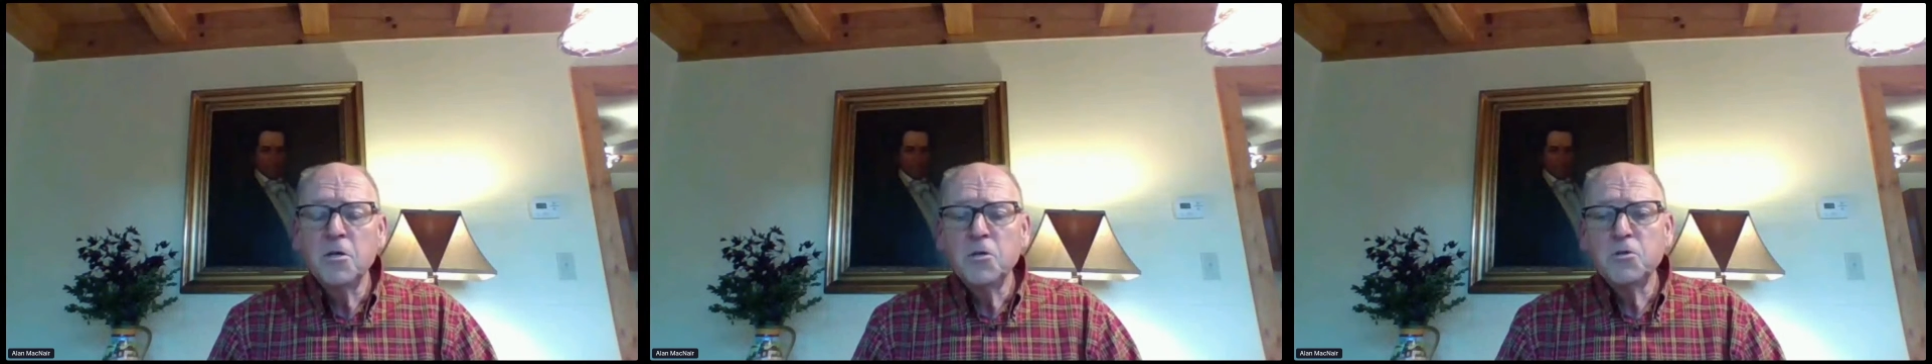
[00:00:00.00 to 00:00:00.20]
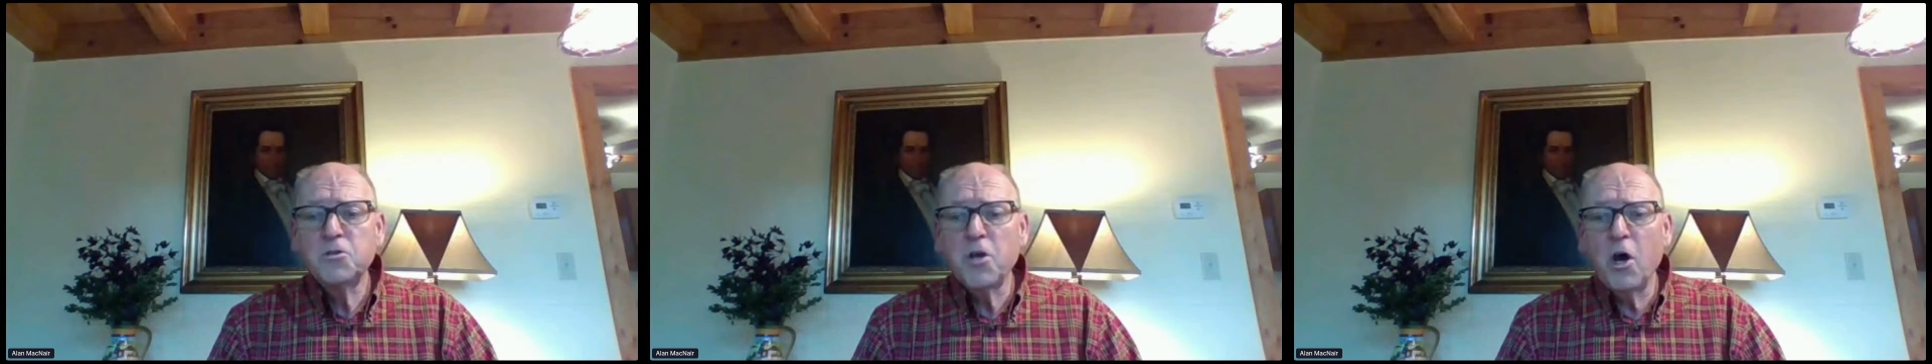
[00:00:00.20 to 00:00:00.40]

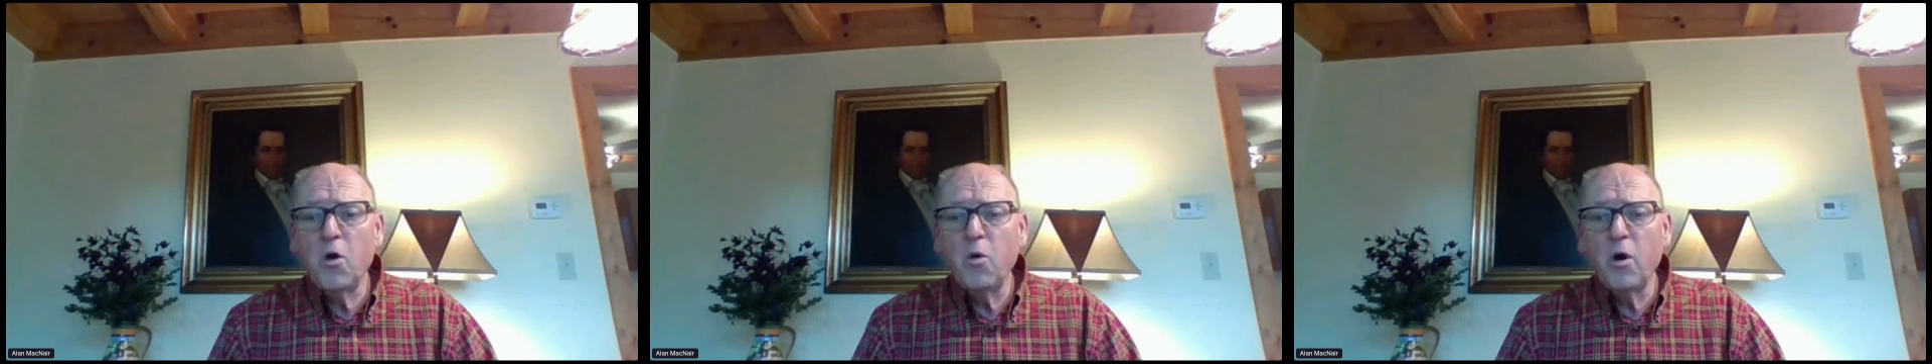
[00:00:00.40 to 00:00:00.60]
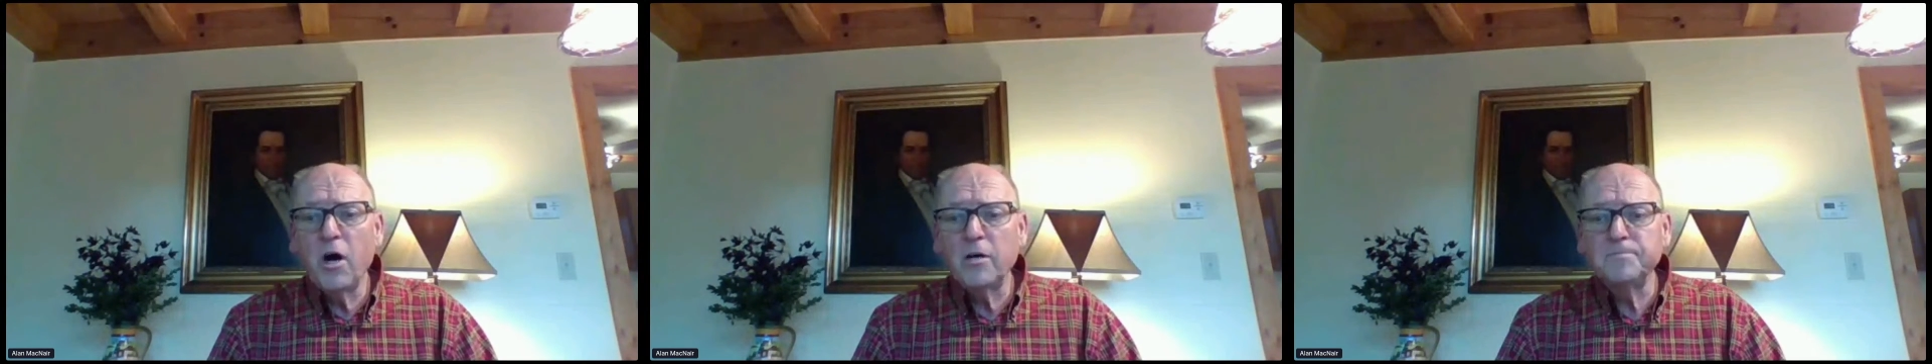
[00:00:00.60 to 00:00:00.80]

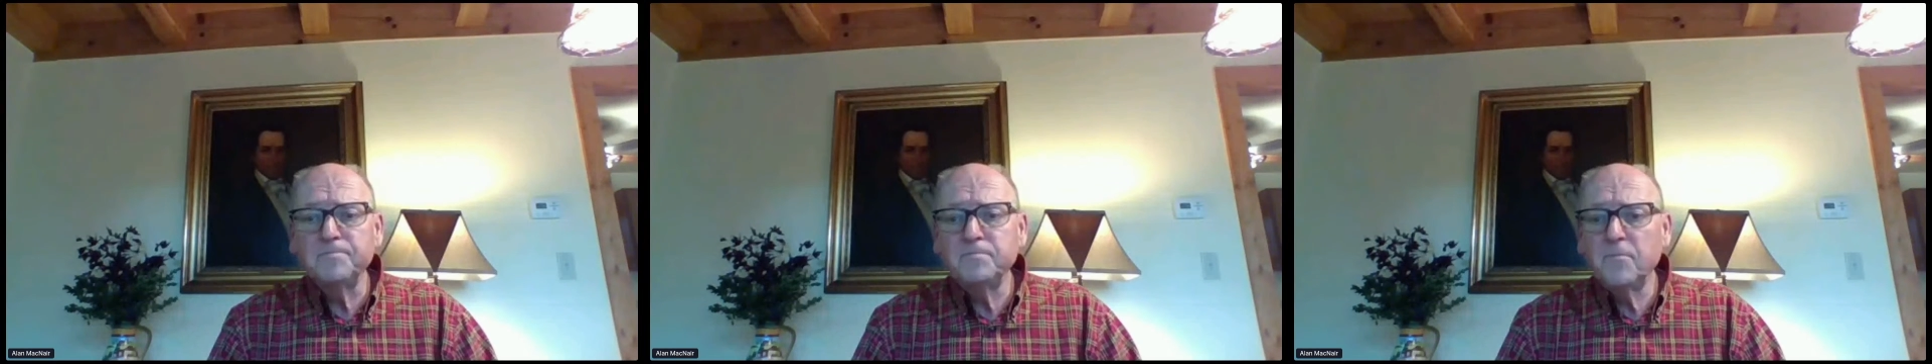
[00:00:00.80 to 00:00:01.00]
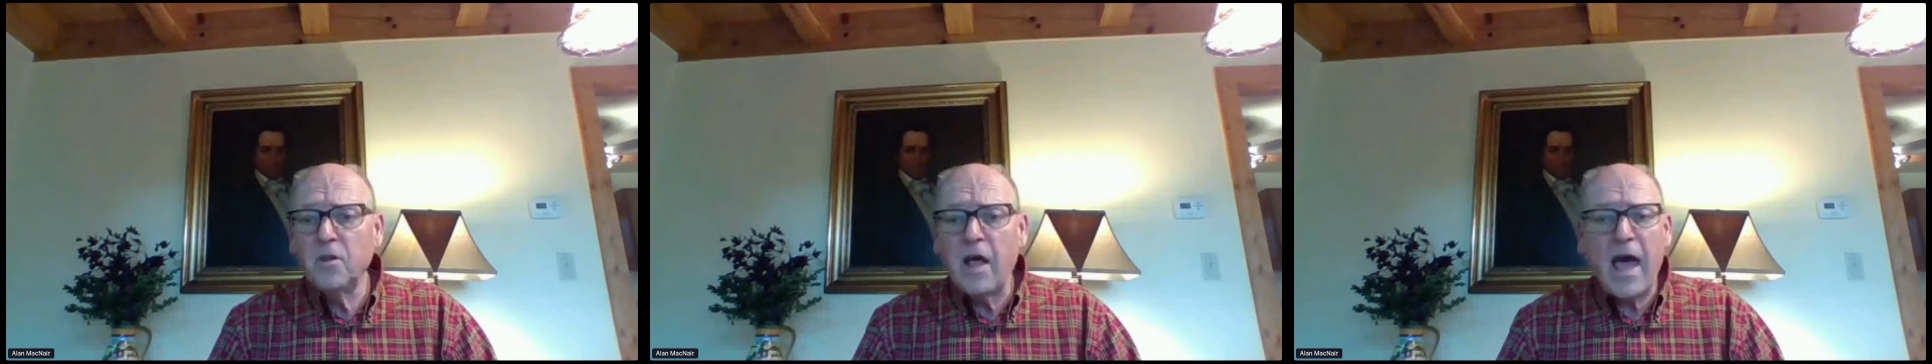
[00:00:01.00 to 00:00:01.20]
So,
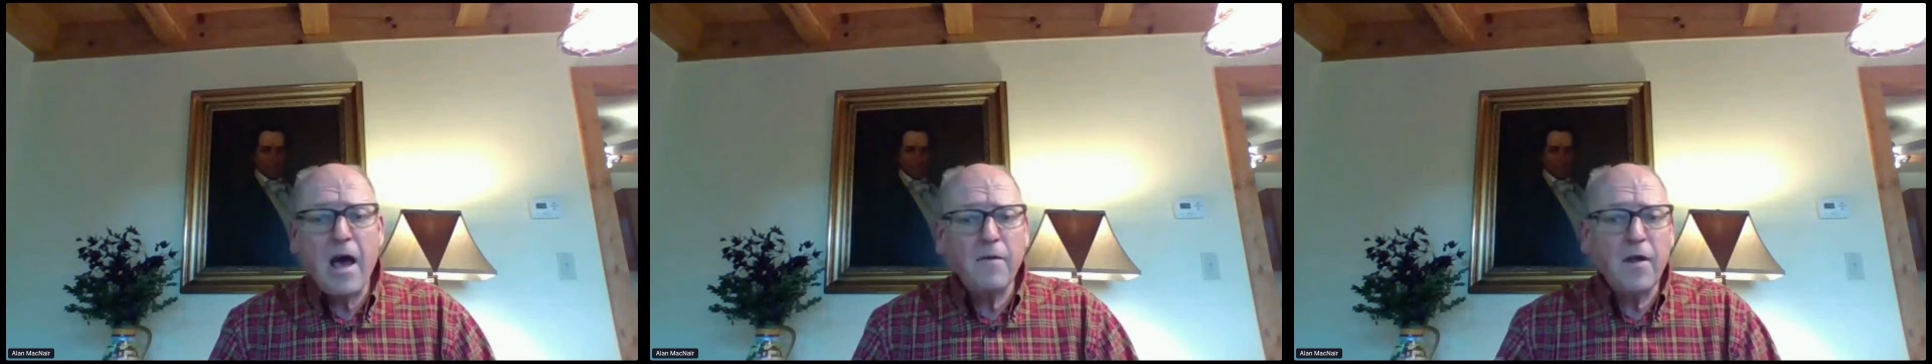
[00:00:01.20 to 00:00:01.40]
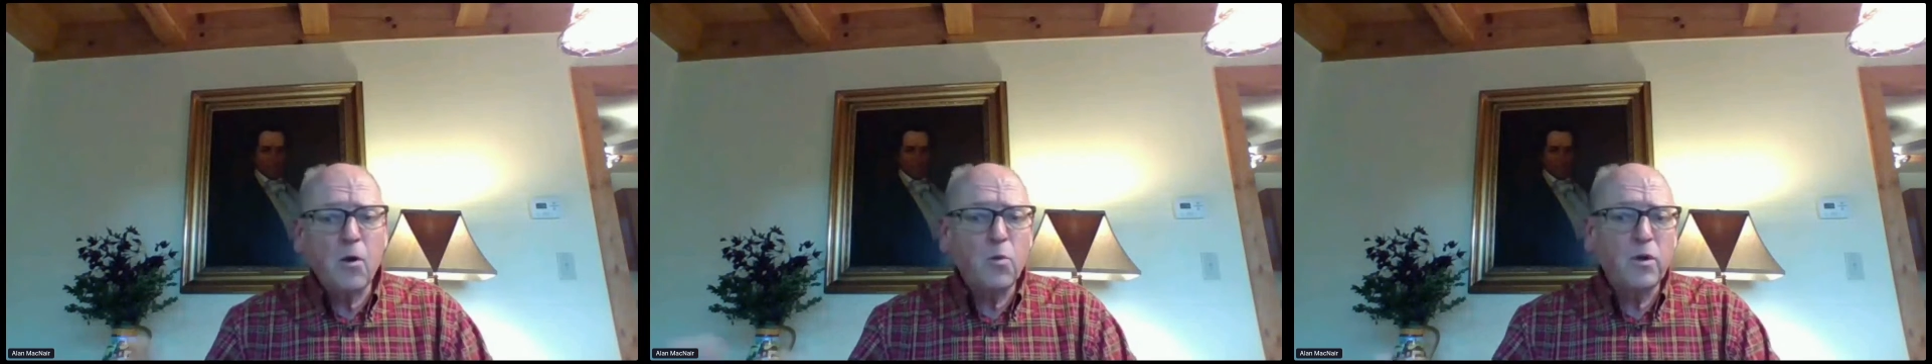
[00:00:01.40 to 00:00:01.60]
you know,
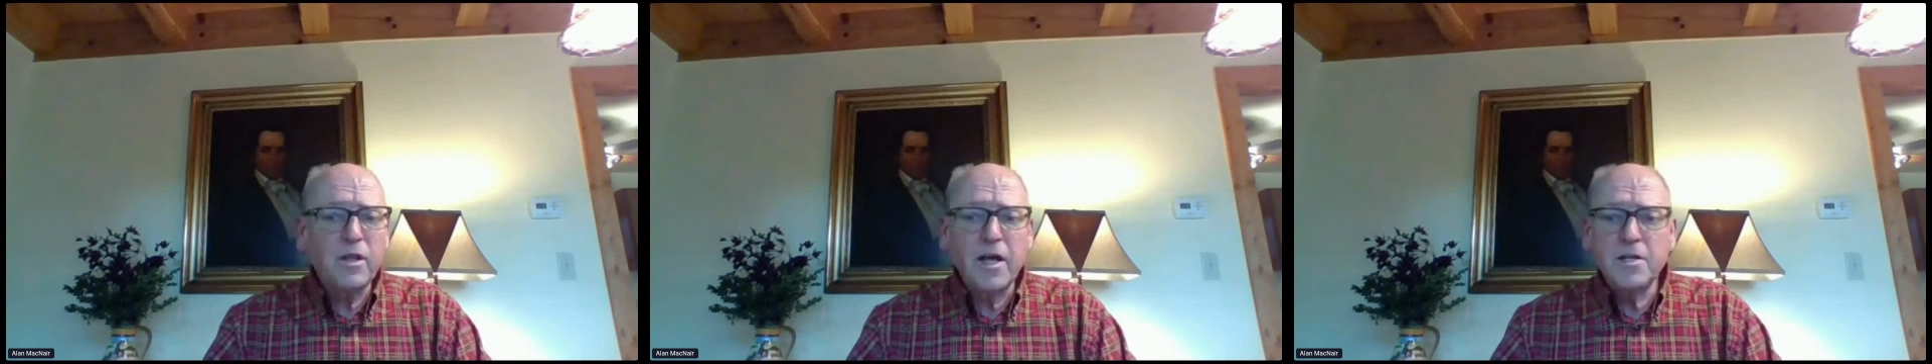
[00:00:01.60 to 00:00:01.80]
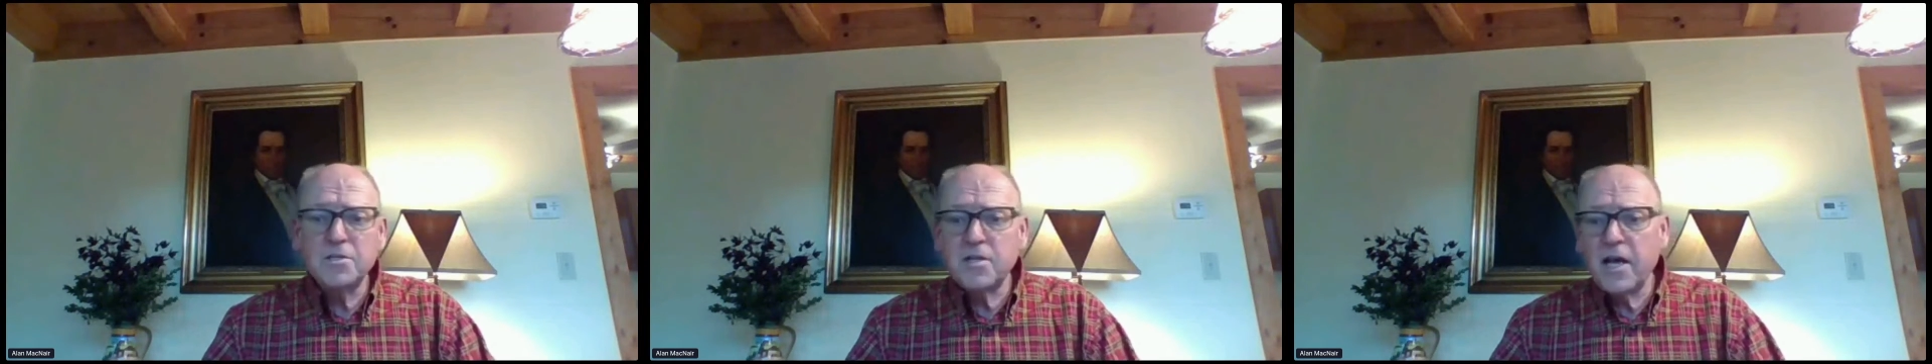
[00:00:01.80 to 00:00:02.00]
how that
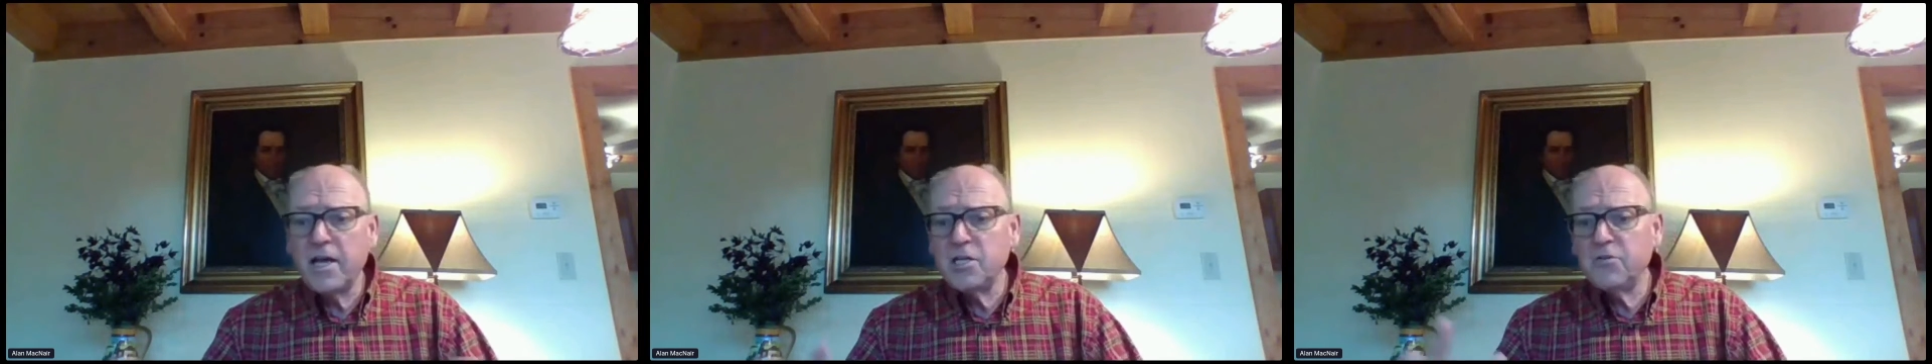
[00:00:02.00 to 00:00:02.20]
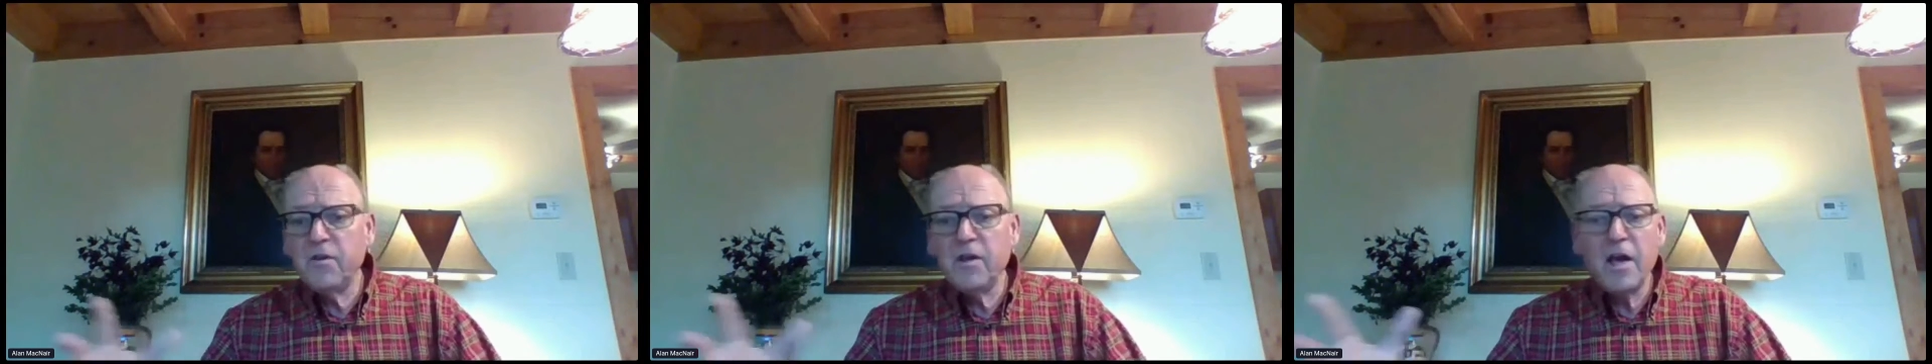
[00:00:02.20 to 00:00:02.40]
relates to
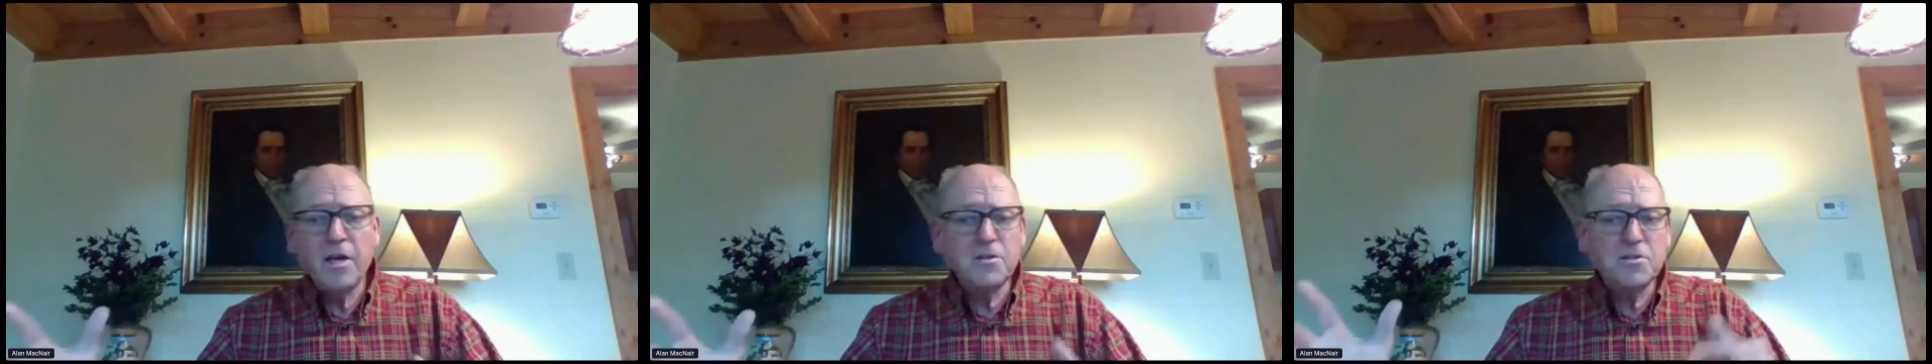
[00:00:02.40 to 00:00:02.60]
HVA